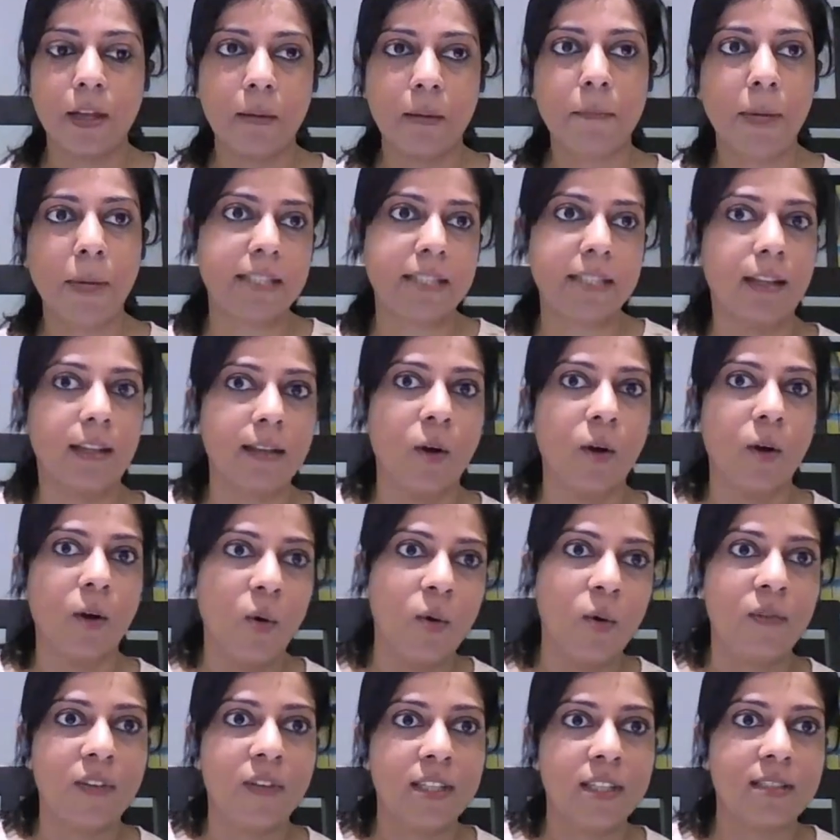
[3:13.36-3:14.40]

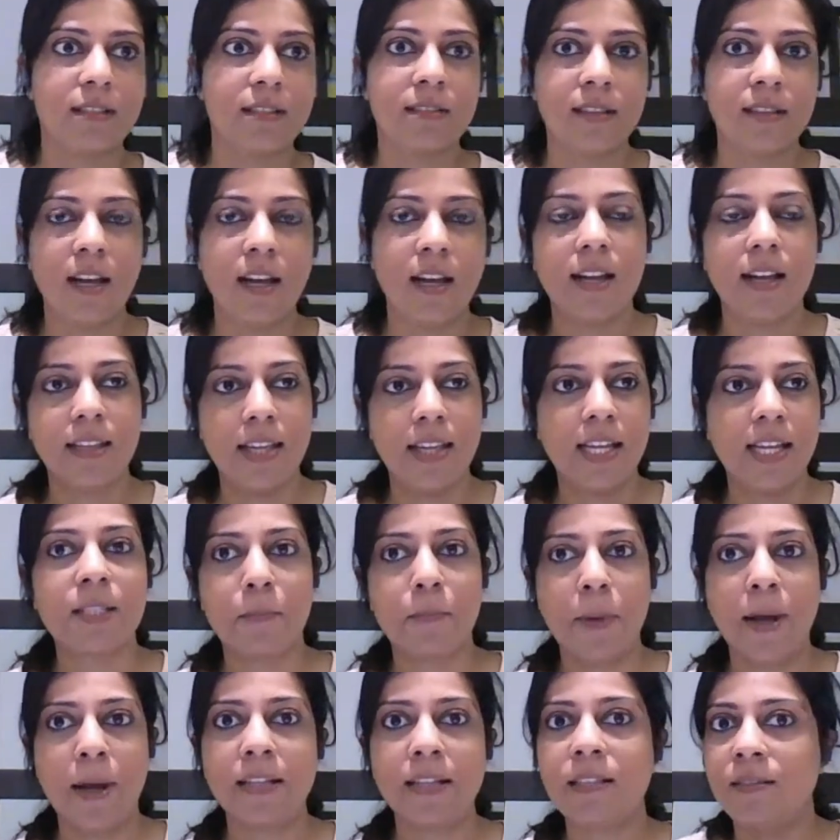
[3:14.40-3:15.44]
Mexico versus the
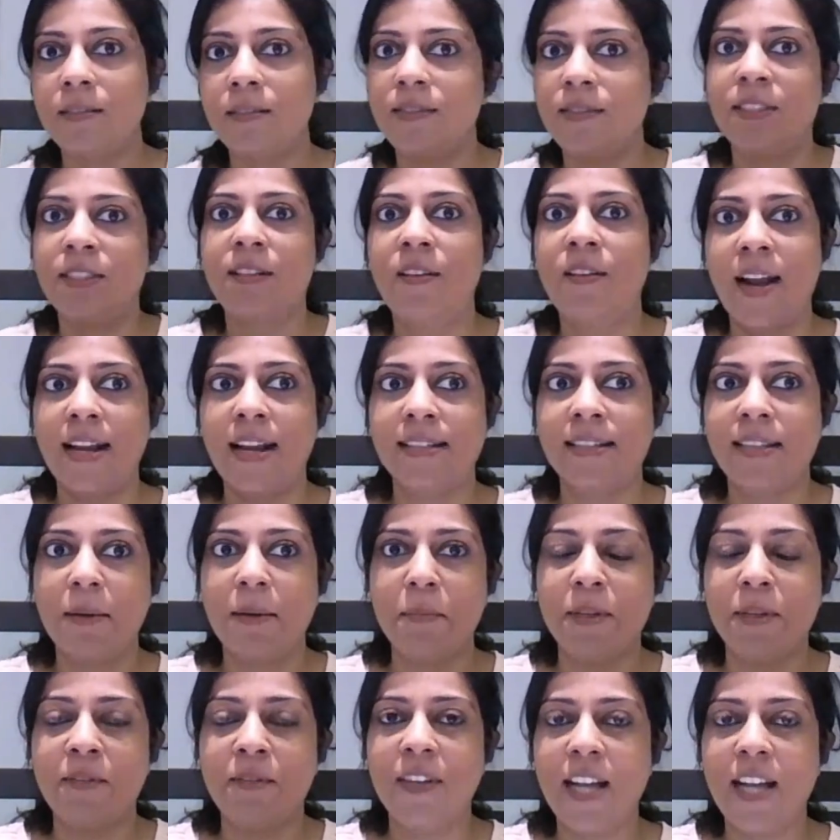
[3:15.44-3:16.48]
expats. It was great. I
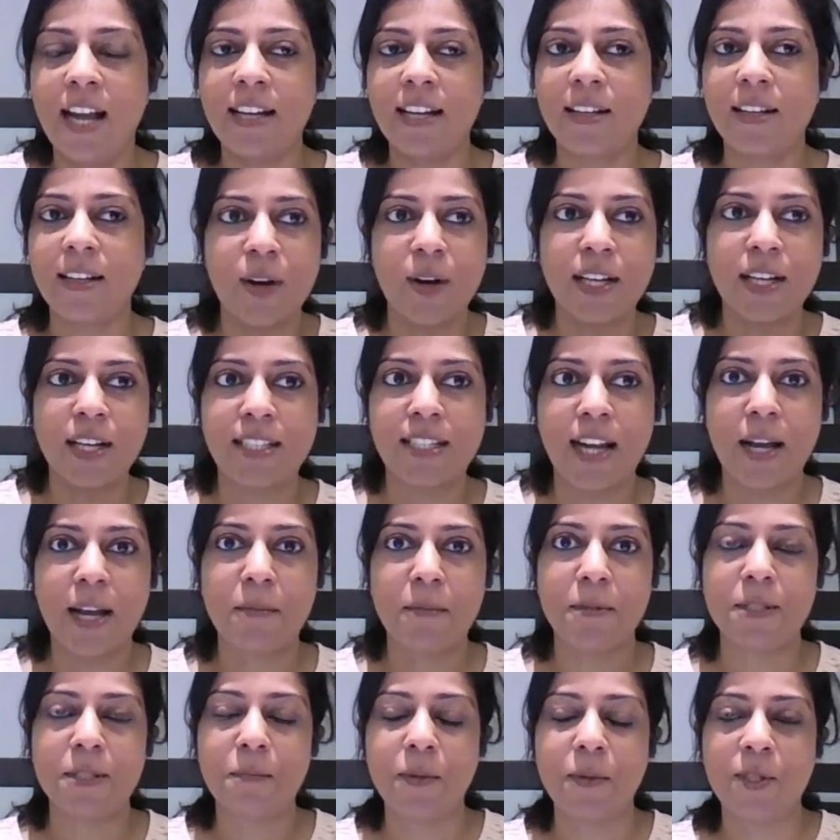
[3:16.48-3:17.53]
mean, we had a great time,
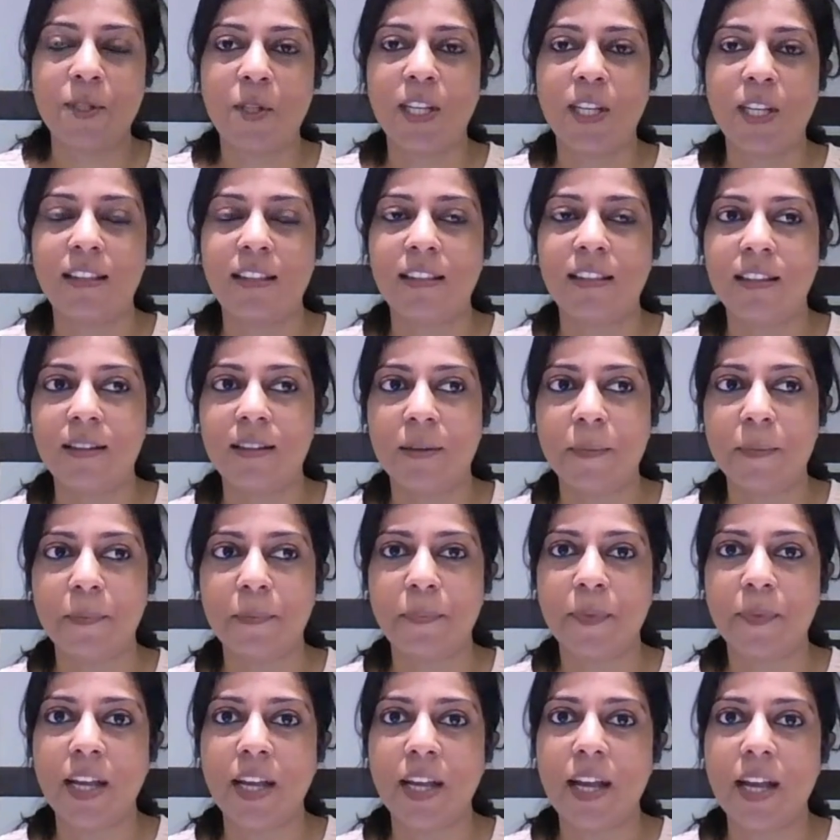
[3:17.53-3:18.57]
especially the
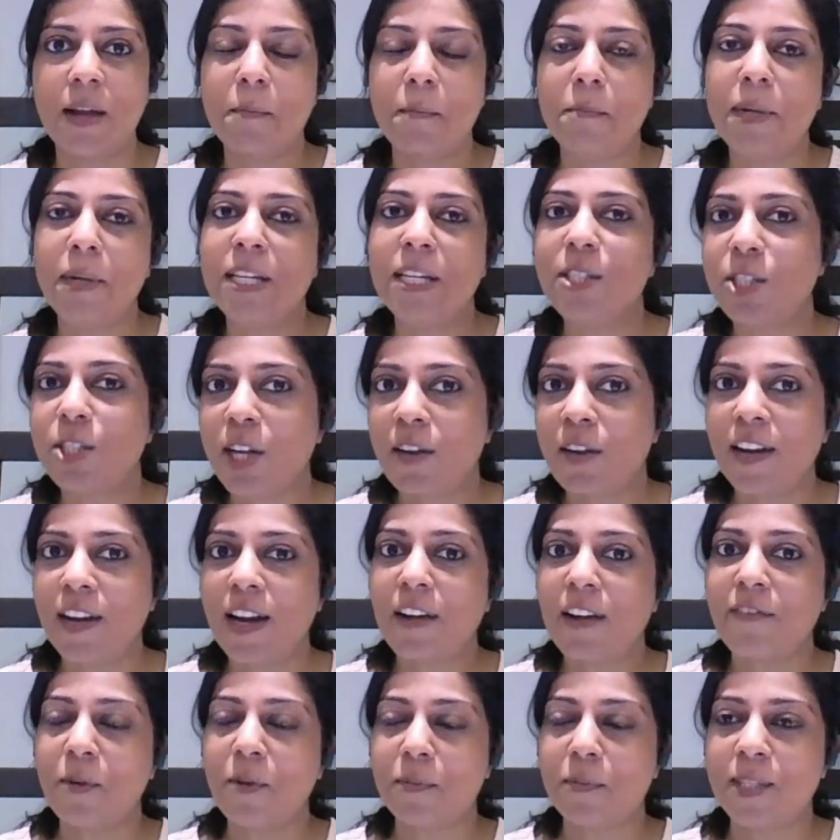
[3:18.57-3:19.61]
beach
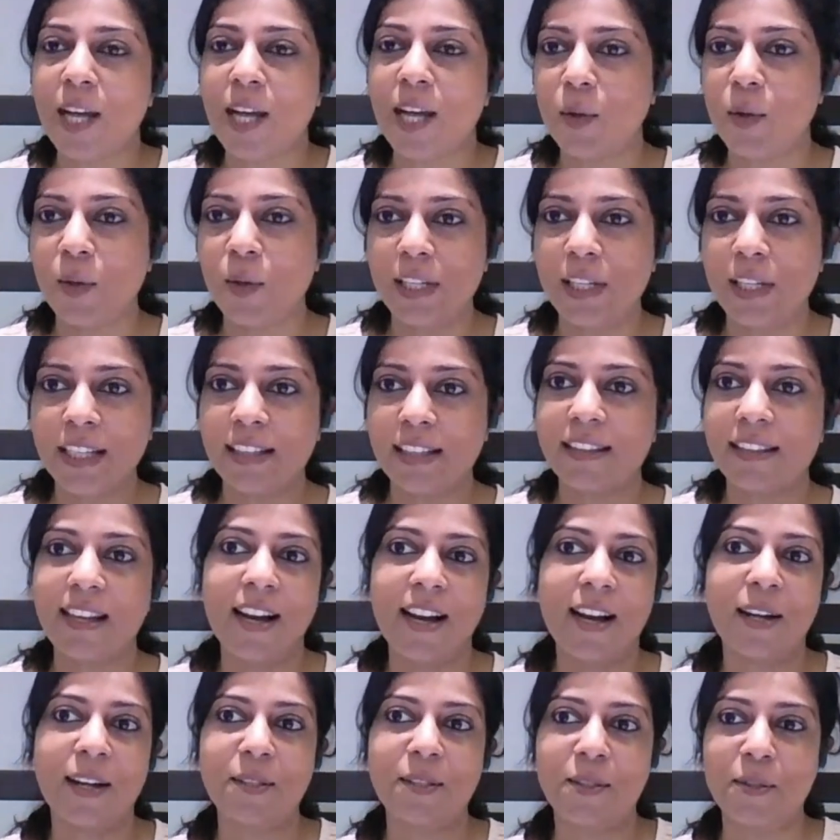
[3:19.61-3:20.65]
area from
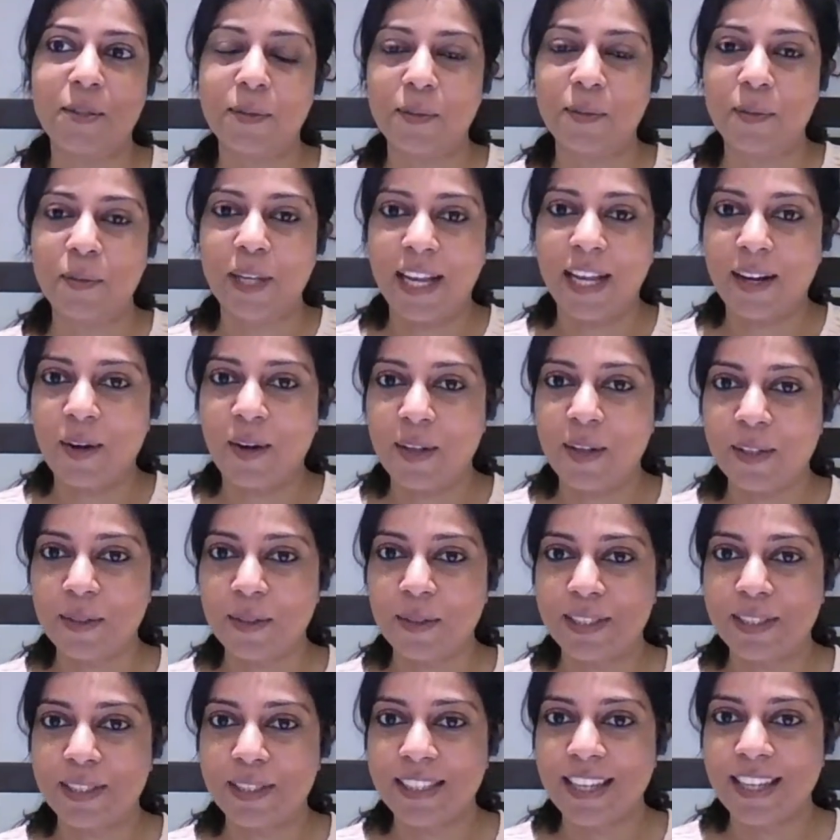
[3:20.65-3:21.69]
Sayulita to like all
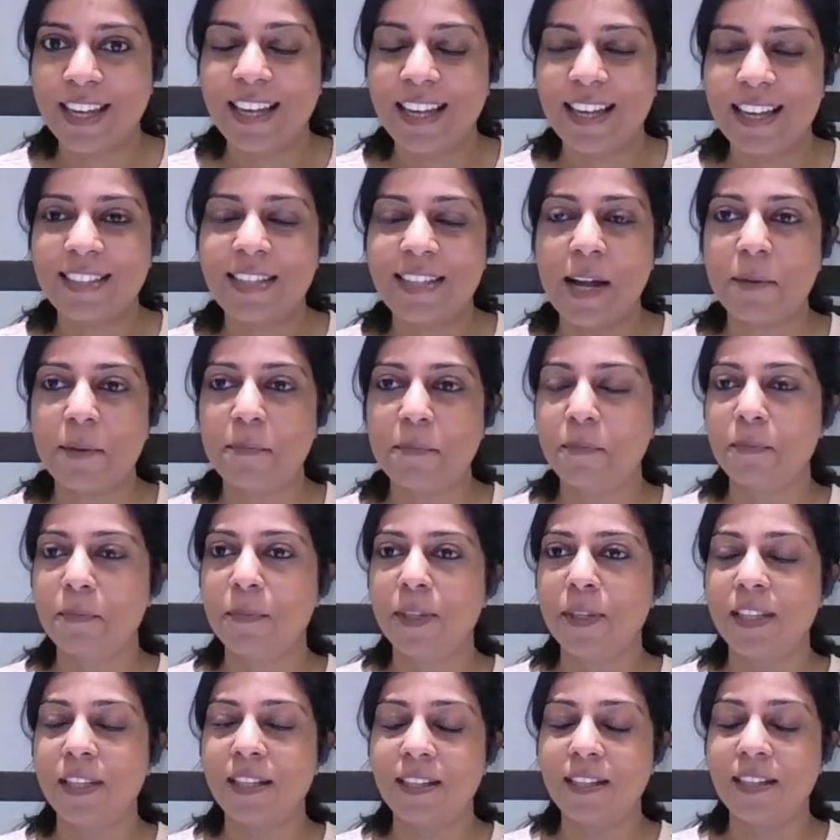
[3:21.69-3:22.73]
those
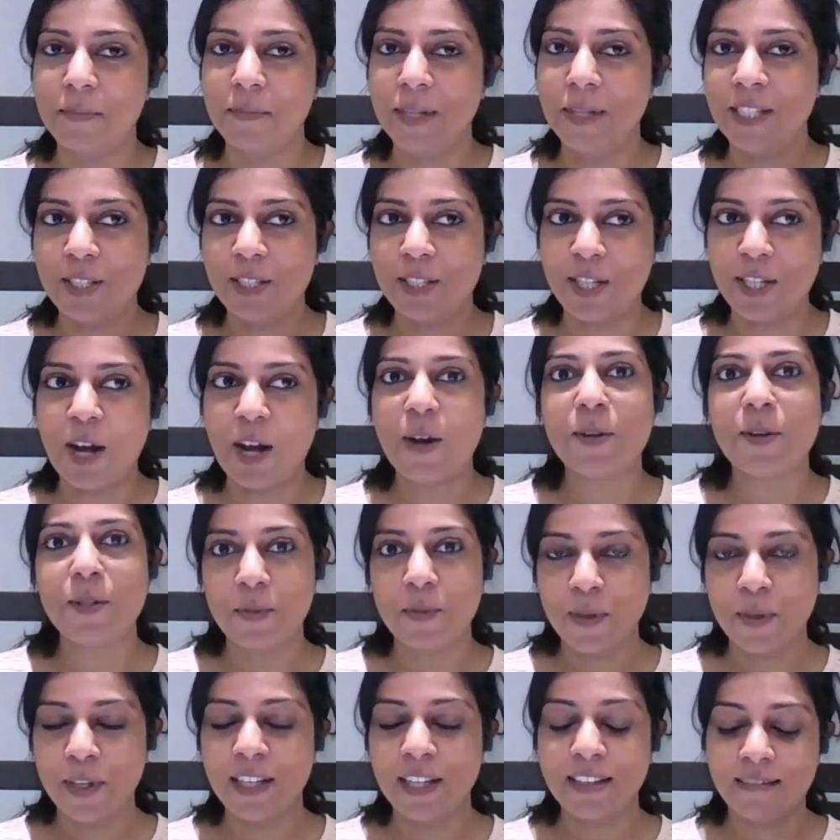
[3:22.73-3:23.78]
the beach towns.
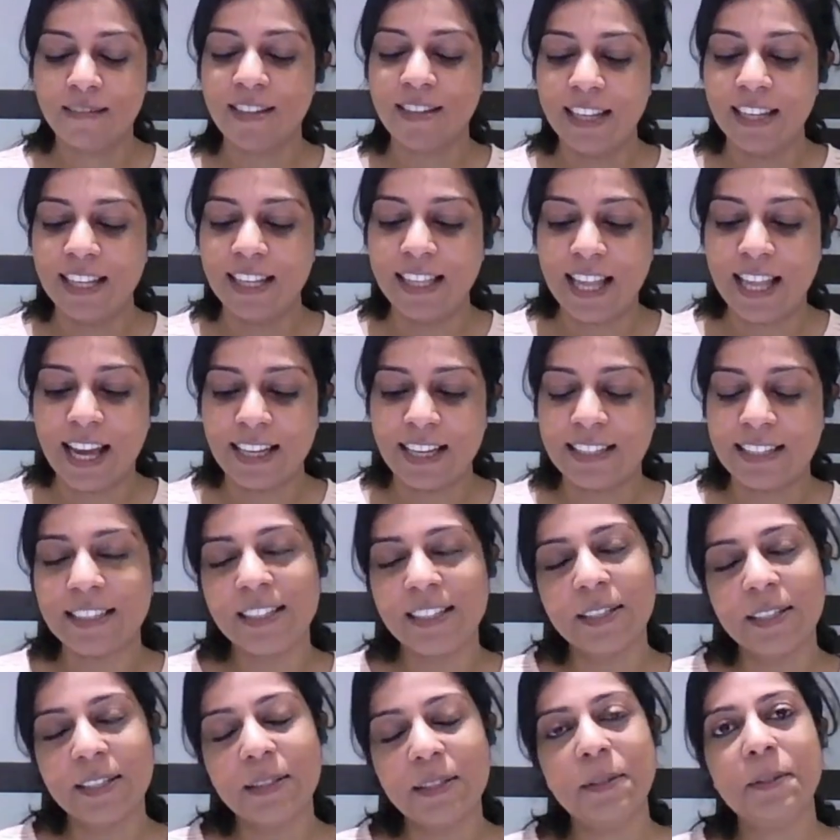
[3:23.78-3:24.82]
We really liked
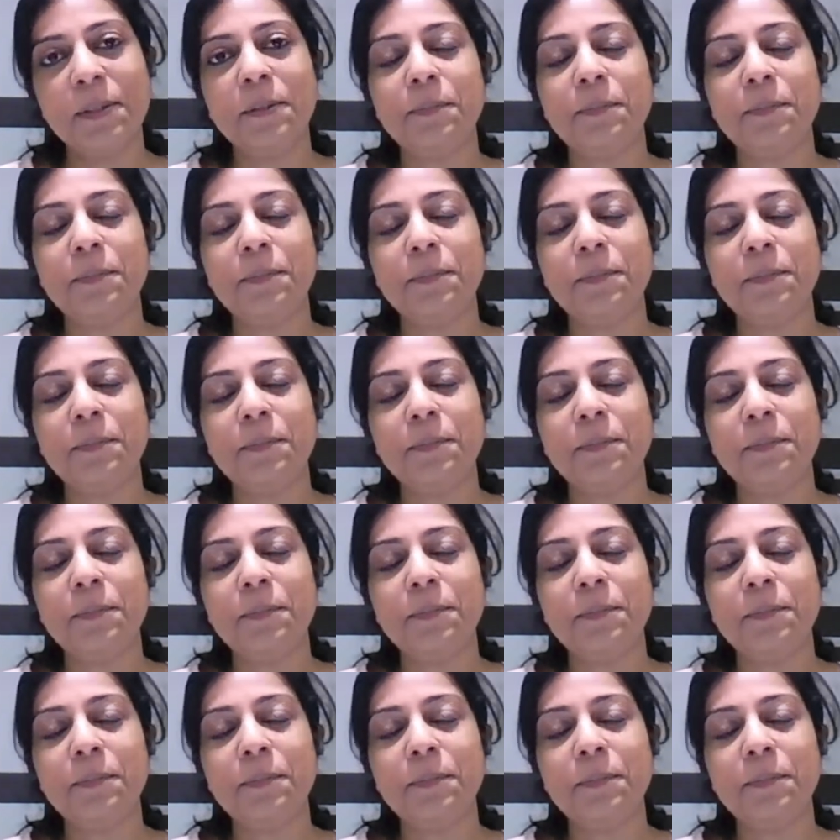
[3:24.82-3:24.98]
it.